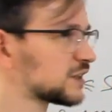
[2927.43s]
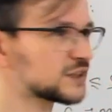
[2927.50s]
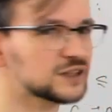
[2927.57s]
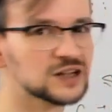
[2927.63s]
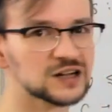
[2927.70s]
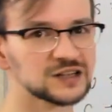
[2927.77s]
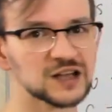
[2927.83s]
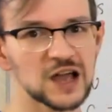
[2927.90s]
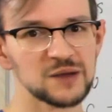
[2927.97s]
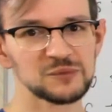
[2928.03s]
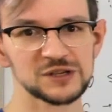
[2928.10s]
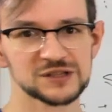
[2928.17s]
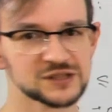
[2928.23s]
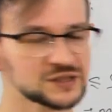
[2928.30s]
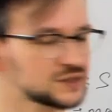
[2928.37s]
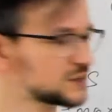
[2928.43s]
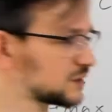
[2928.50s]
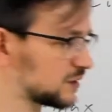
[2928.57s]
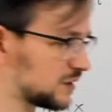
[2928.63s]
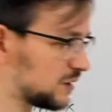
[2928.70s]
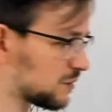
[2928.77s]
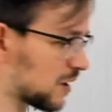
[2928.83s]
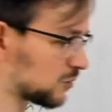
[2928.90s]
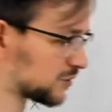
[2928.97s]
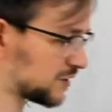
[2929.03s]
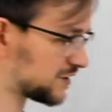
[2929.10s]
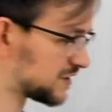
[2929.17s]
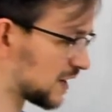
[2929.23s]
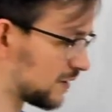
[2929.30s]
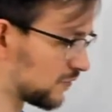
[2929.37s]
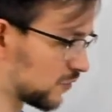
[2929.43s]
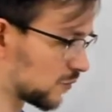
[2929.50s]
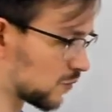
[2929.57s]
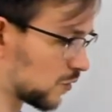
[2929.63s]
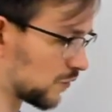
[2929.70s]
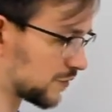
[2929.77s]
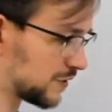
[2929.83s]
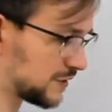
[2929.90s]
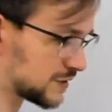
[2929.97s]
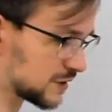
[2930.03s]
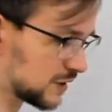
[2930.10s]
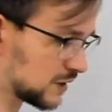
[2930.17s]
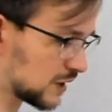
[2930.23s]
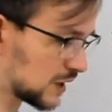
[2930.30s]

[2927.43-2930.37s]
That time is about the same for both these